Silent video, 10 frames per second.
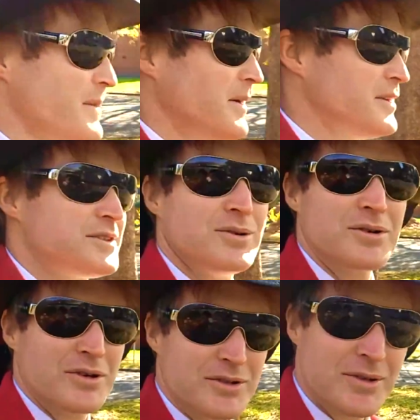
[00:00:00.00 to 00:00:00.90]
well, it's still
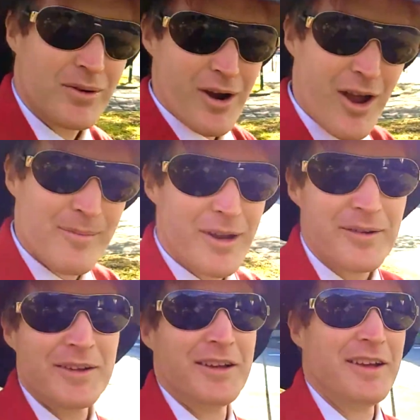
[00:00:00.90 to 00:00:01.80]
good to grow, but
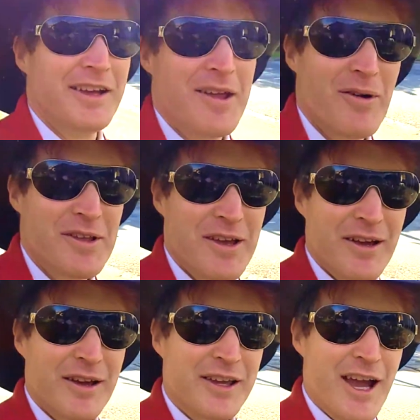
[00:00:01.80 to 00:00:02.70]
you want
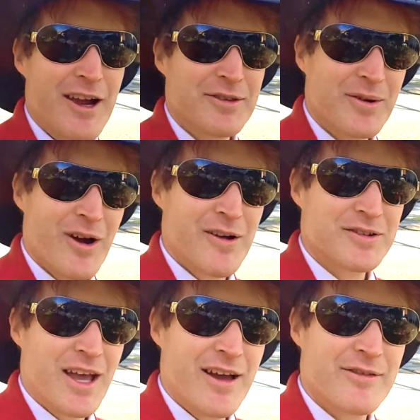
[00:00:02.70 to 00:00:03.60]
your character
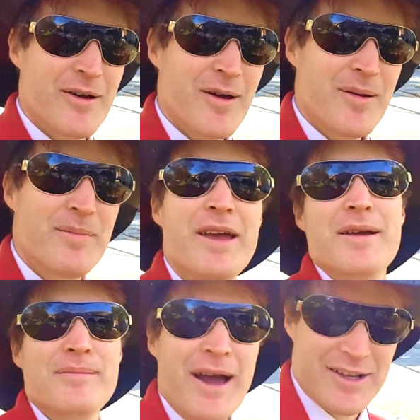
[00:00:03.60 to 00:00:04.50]
growth to have
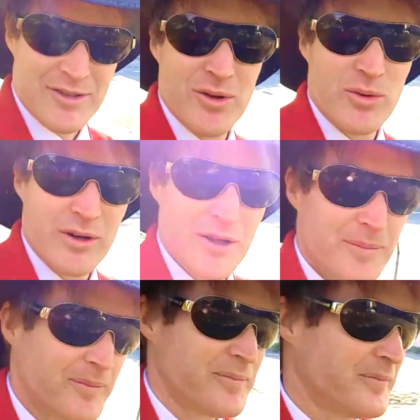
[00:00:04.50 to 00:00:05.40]
big impacts on the world.